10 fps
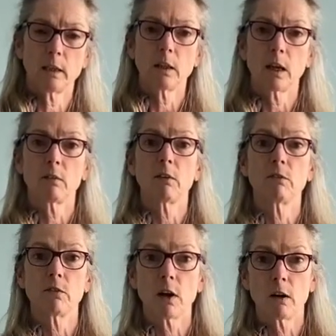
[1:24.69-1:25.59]
They have a
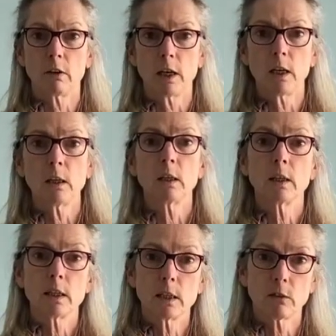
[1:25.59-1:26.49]
very
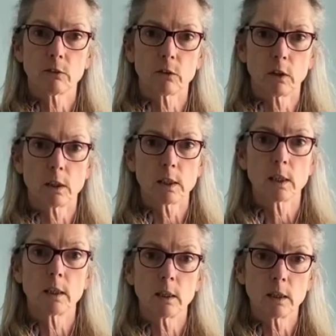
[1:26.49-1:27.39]
different
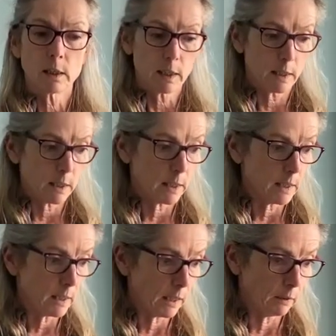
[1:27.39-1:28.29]

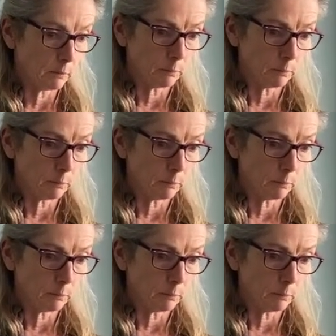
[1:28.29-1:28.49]
density.